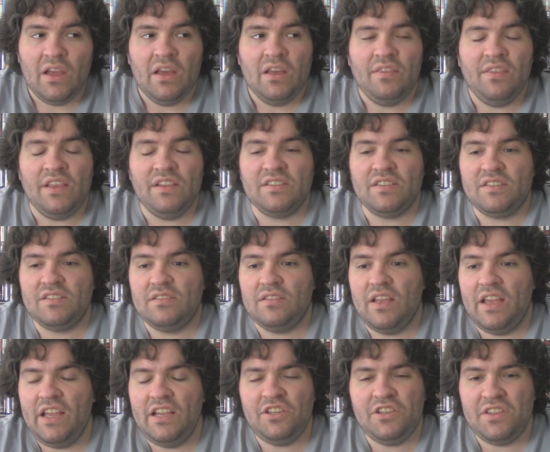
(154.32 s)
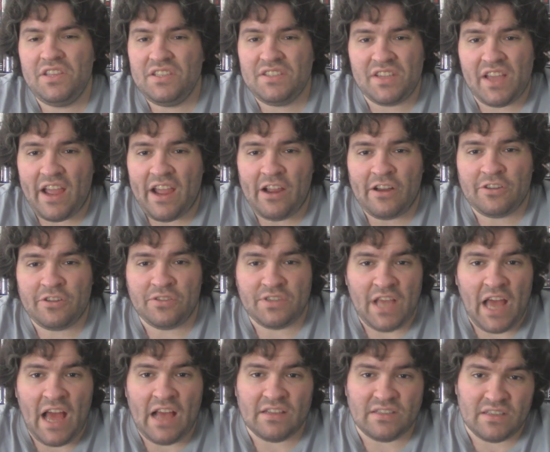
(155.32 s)
Each of these characters
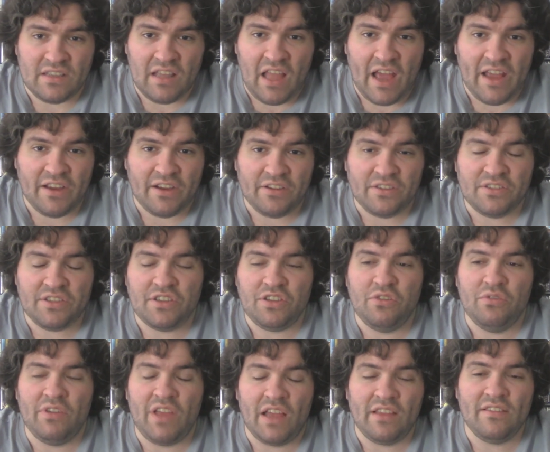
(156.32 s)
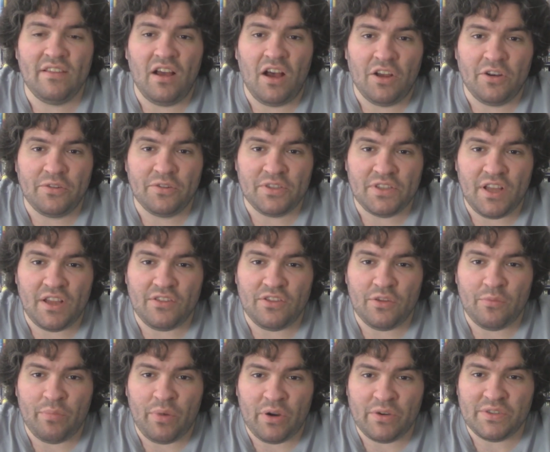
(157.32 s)
has layers, and you get to understand their
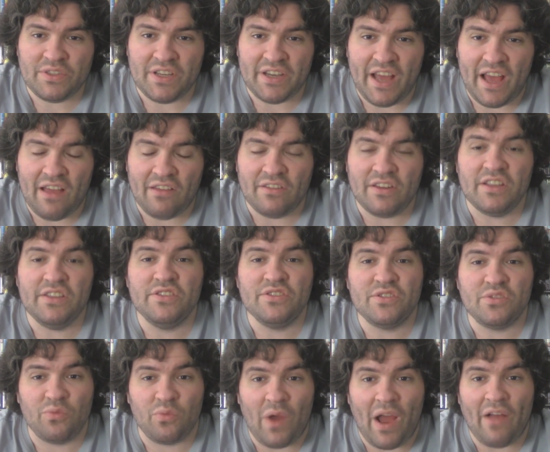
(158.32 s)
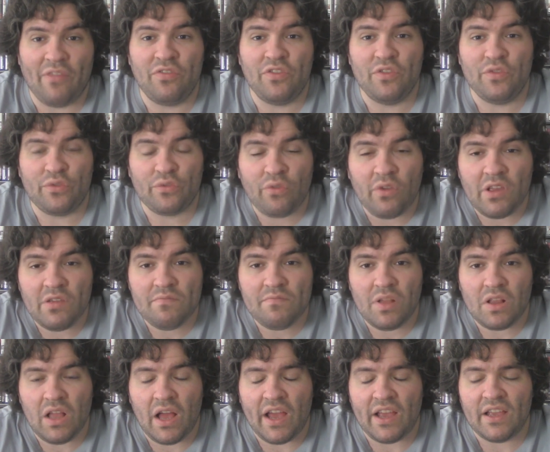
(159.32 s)
personalities throughout the
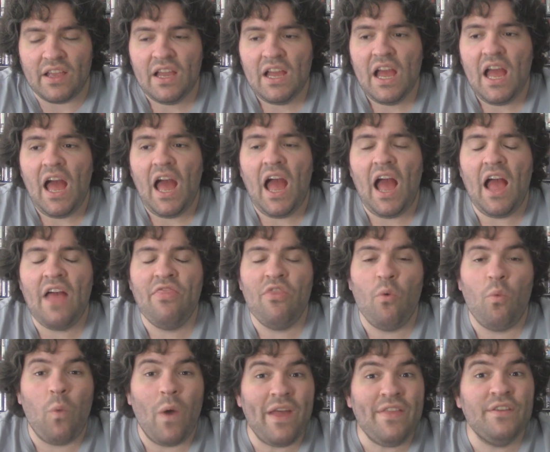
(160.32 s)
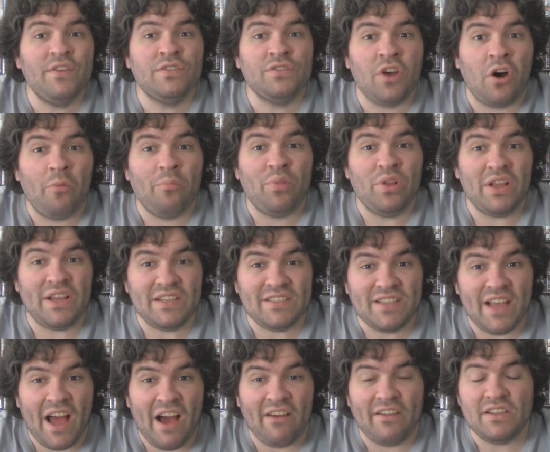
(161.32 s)
screenplay, and the way this all plays
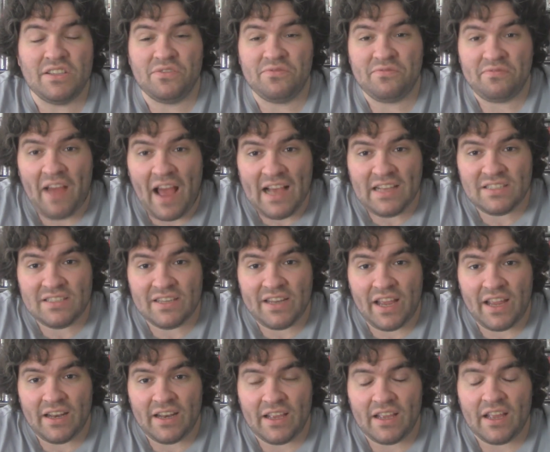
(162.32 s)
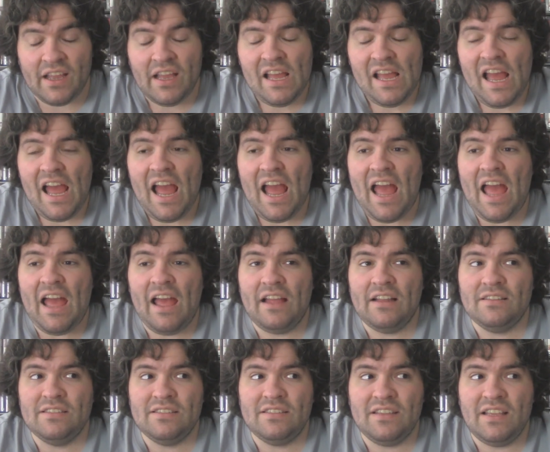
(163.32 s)
out is fascinating,
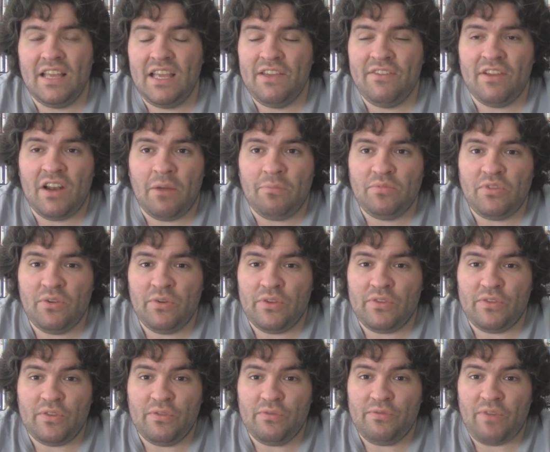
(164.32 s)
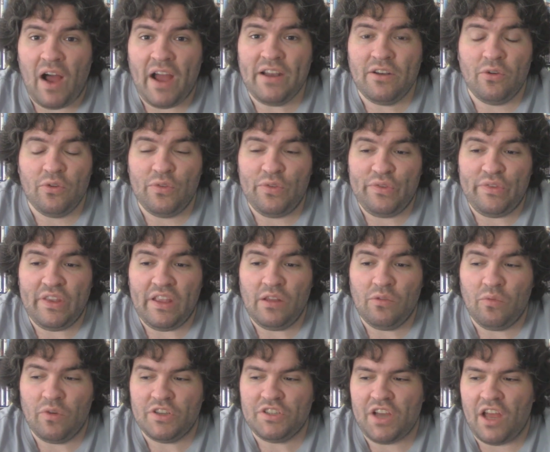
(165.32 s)
and even up to its final scene,
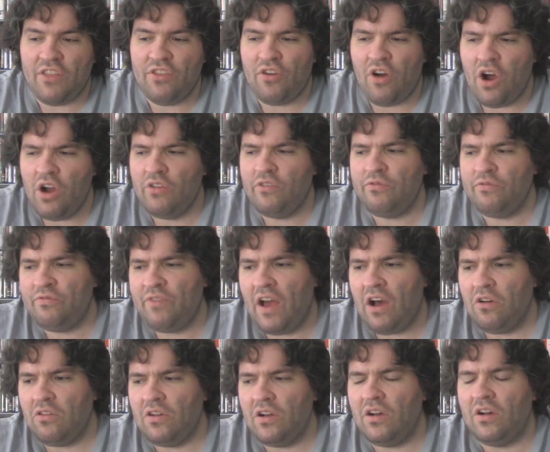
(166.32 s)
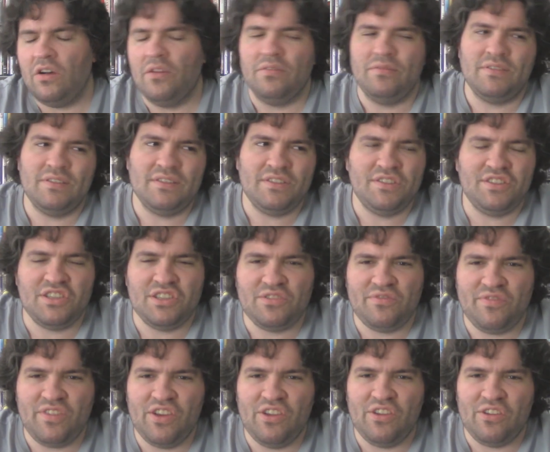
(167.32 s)
which I thought felt, oh, this is just
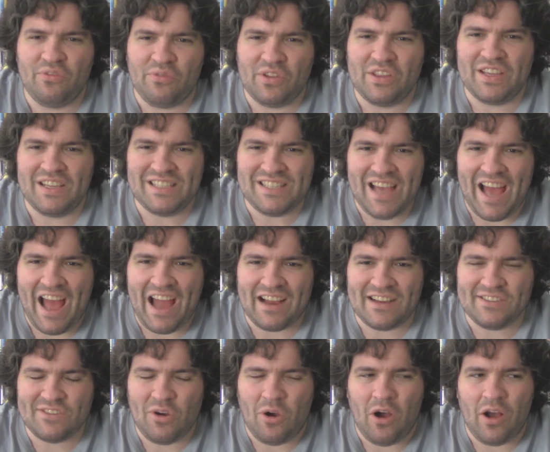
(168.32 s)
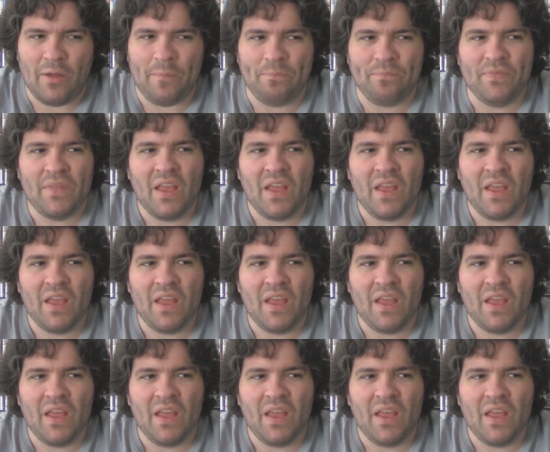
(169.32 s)
feeling really tacked on.